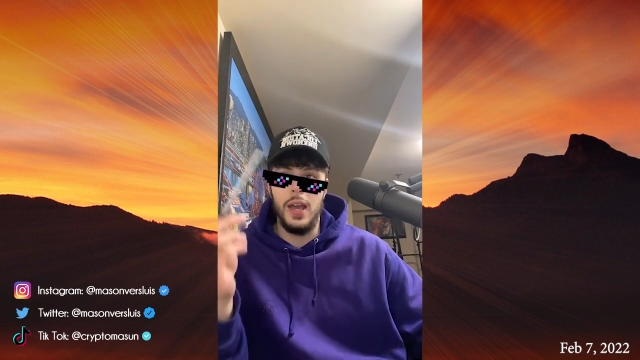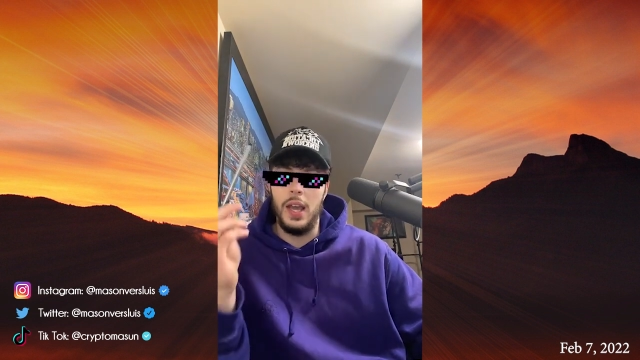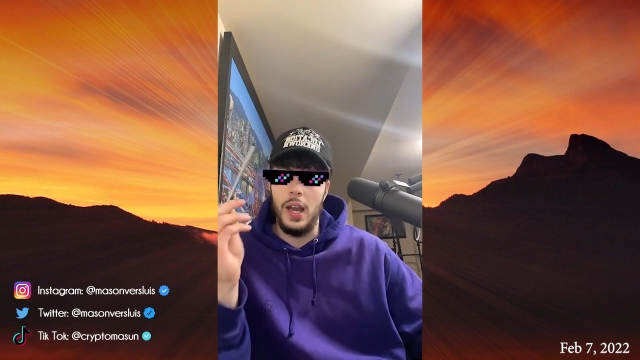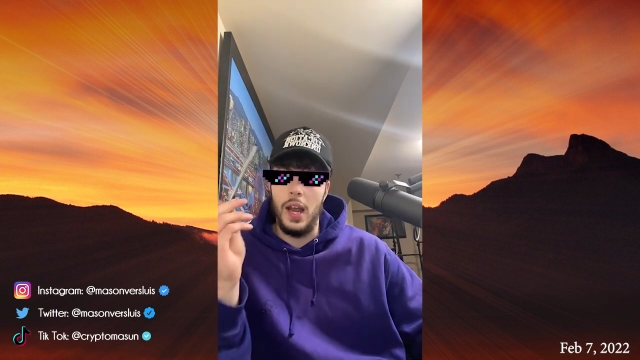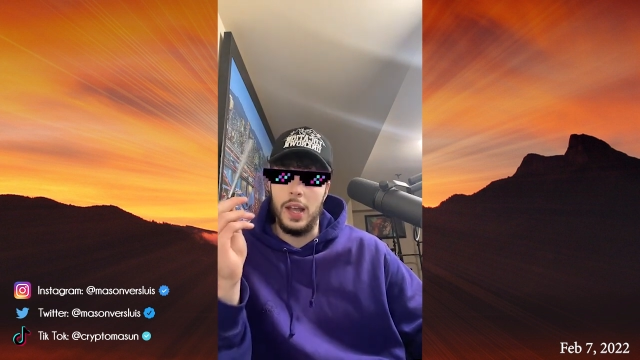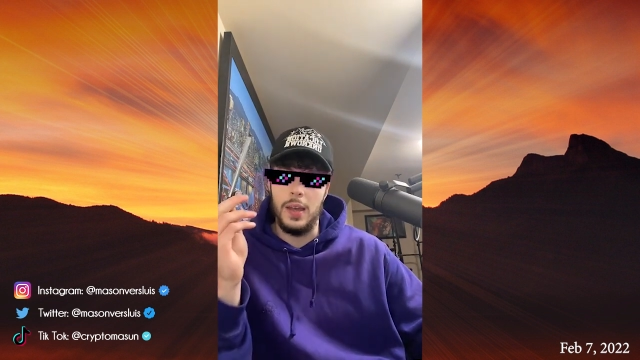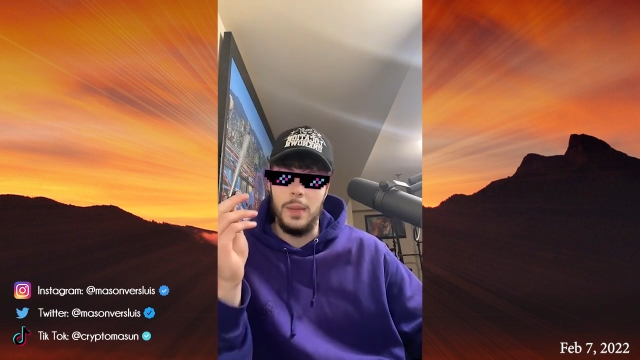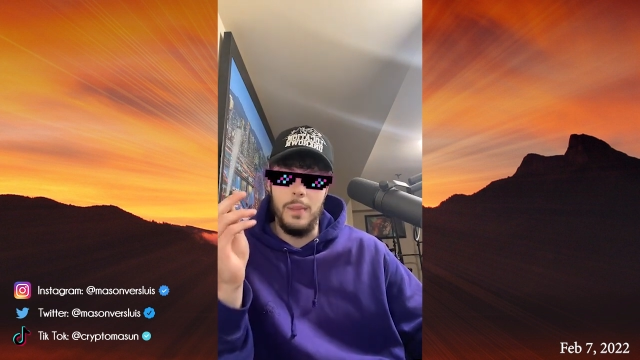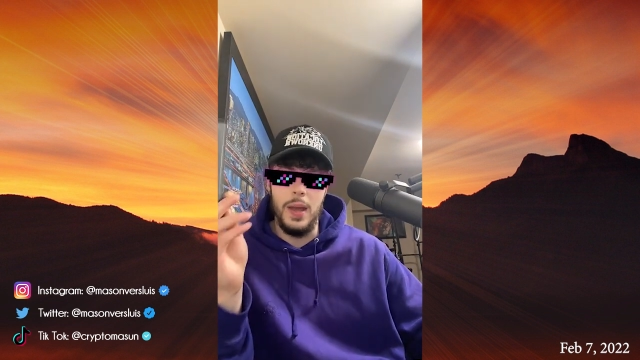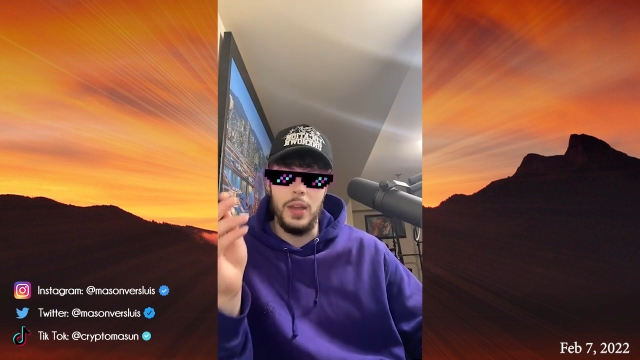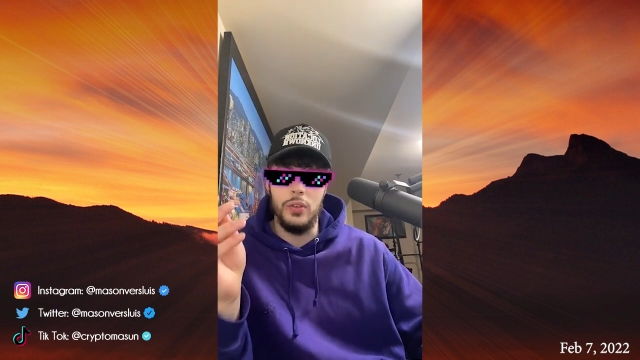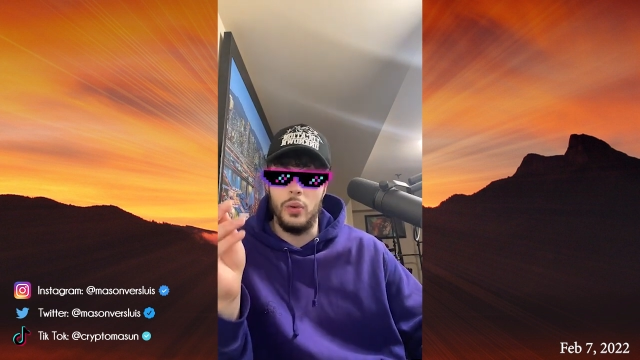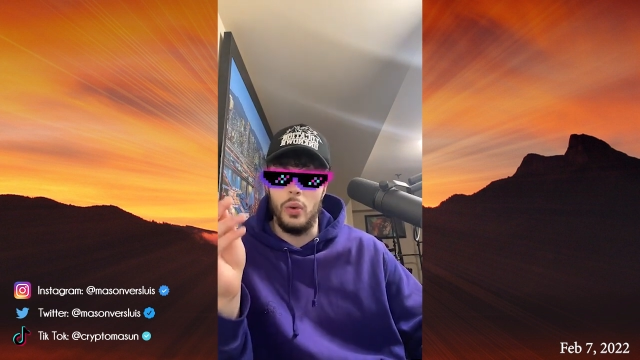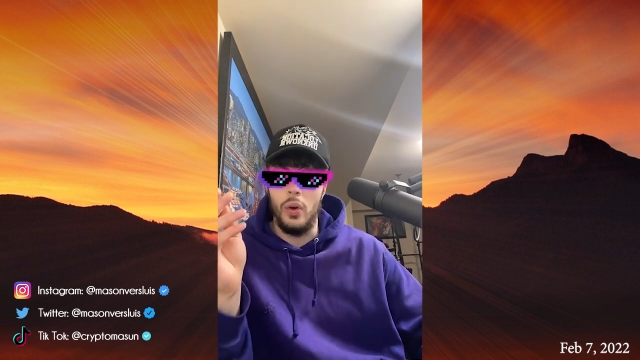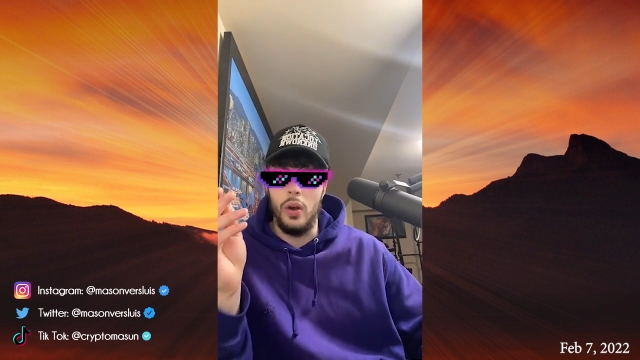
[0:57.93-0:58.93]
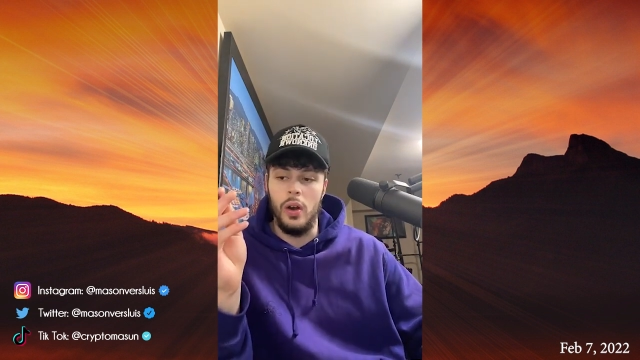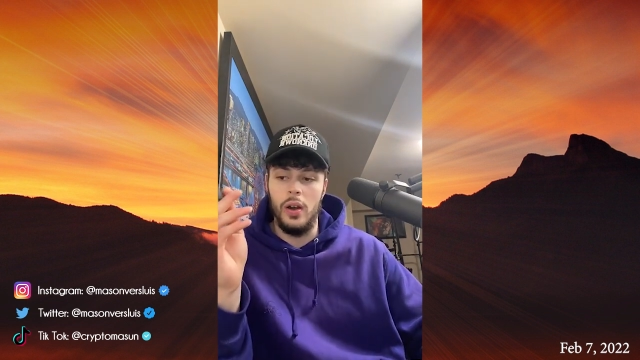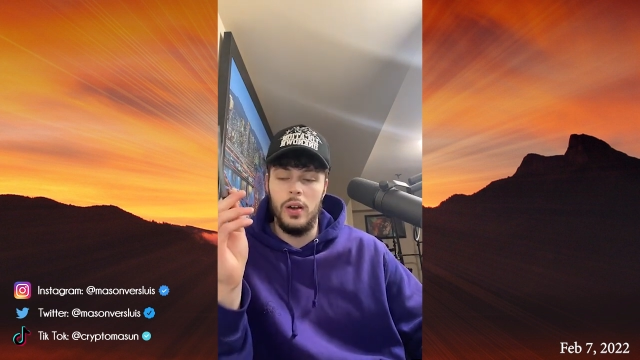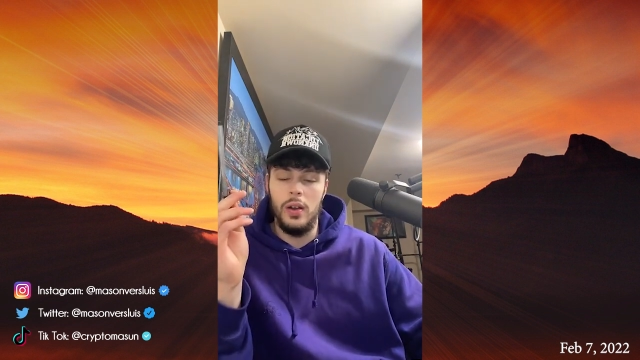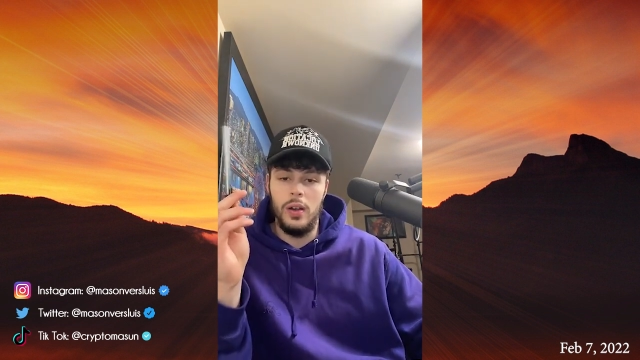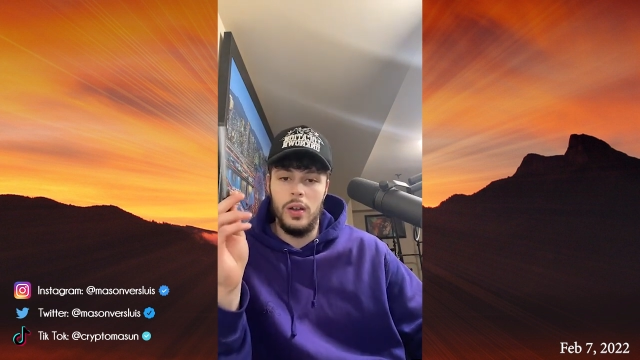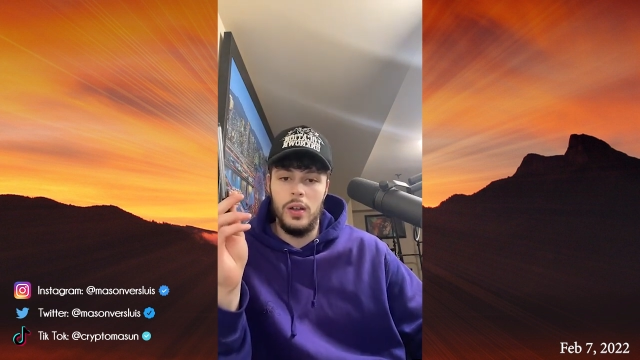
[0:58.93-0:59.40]
and I can
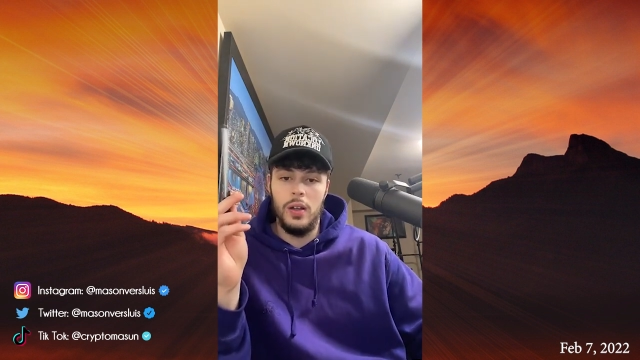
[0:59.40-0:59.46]
mentor